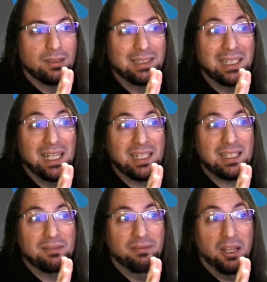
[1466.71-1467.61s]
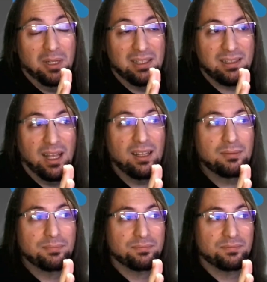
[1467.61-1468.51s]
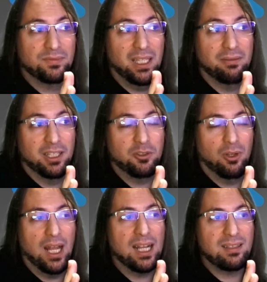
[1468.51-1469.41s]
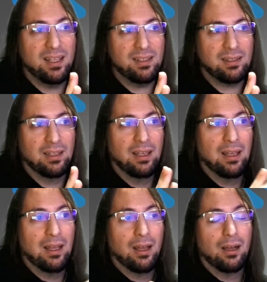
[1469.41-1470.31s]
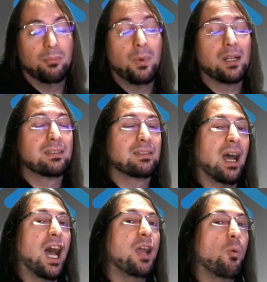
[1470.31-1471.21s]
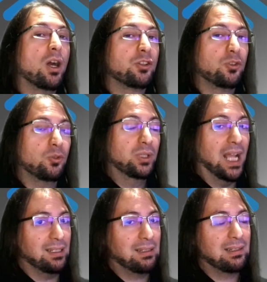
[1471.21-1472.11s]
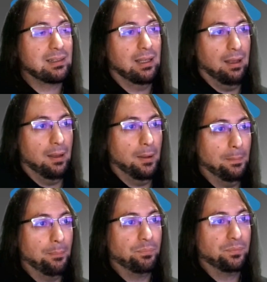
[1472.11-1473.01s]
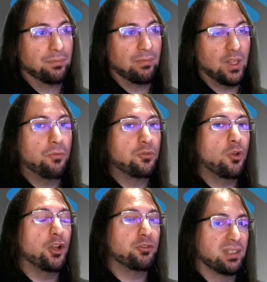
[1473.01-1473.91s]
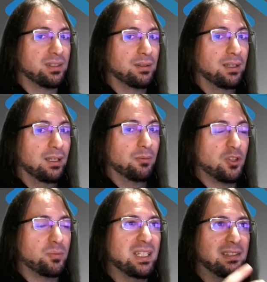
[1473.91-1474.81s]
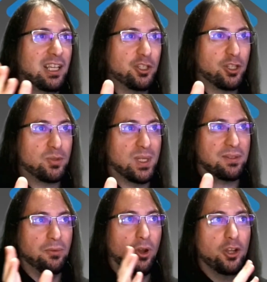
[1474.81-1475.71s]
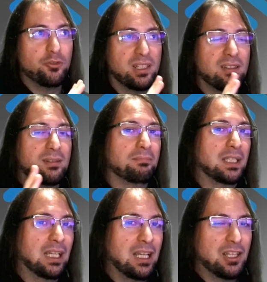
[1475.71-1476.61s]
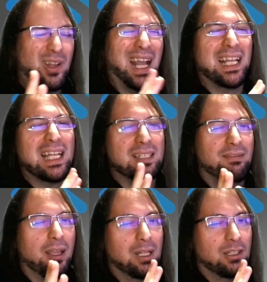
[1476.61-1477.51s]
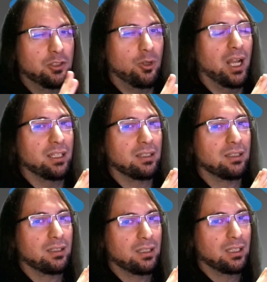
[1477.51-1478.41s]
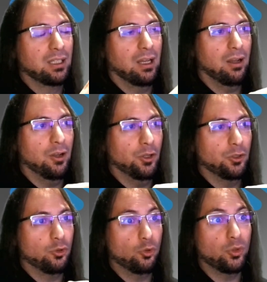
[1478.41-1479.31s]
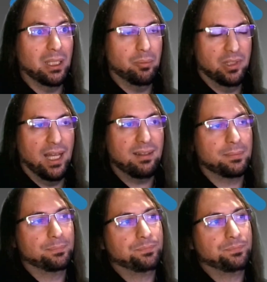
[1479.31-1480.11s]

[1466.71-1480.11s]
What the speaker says: tickets they will sell in virtual access, but I want to guess a few hundreds, because Meditations was 400, so I guess they will try to keep that.